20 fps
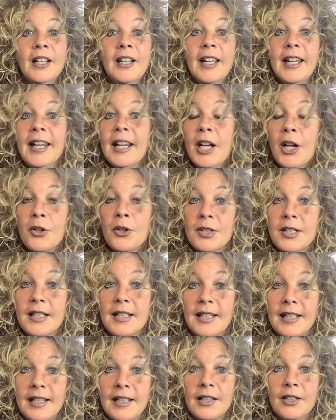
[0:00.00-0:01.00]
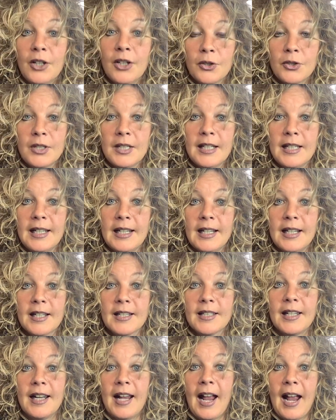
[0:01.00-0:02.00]
In OCD, NoCD
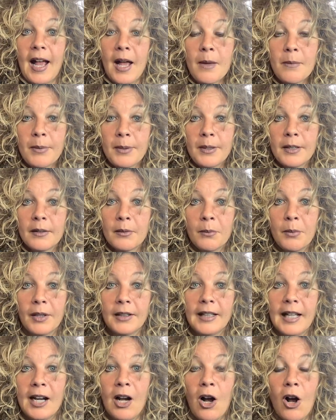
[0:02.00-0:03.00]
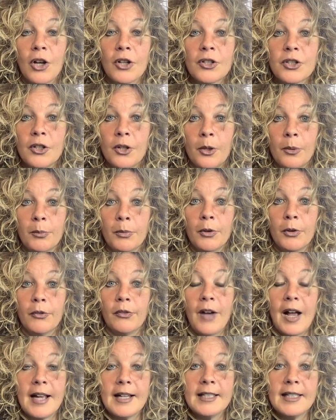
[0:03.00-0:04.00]
is an app, but they also
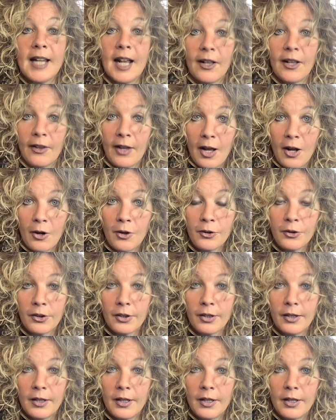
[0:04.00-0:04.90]
provide telehealth